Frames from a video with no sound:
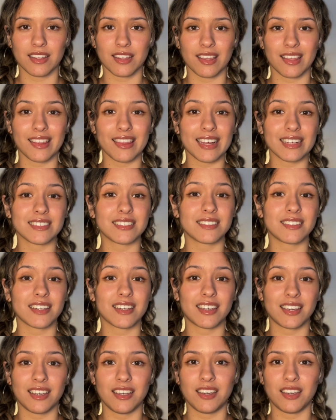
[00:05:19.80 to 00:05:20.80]
That's the
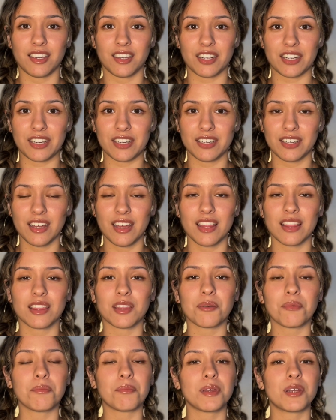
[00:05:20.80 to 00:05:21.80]
key here, the
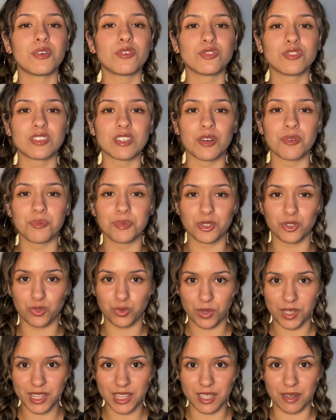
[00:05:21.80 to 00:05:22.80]
middle sound
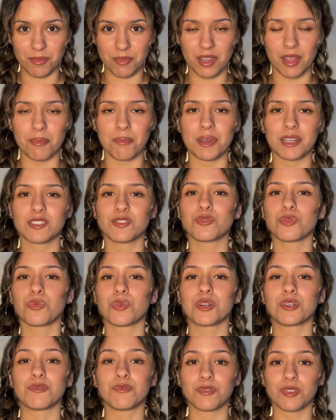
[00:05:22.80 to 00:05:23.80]
between them that makes the word
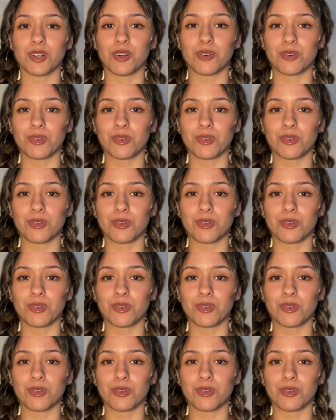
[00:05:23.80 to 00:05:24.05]
flow.